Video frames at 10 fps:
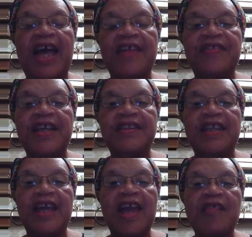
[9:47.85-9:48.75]
I think
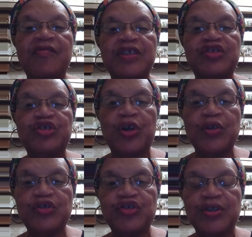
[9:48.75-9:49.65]
that every
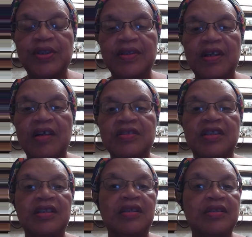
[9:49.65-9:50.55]
church or
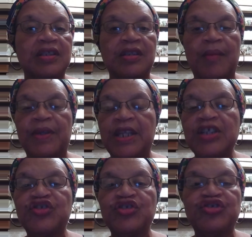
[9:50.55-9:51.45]

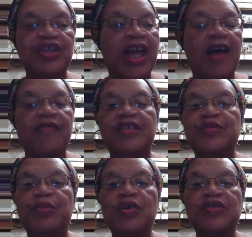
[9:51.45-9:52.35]
denomination should have
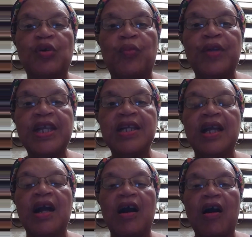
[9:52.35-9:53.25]
this book, so
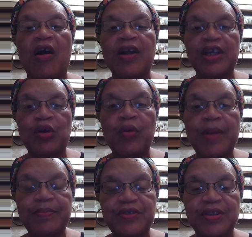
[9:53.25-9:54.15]
we are
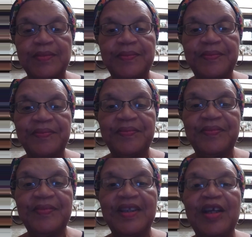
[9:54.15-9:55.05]
equipped
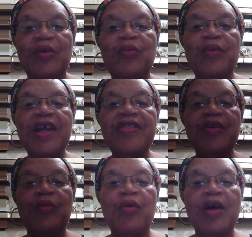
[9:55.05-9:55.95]

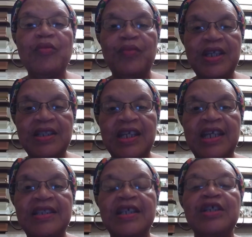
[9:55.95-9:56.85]
with what we
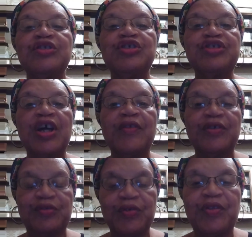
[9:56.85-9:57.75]
need to tell
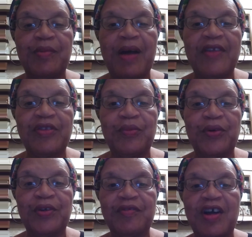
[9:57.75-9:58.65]
the truth about the
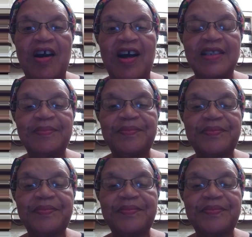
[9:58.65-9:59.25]
Word of God.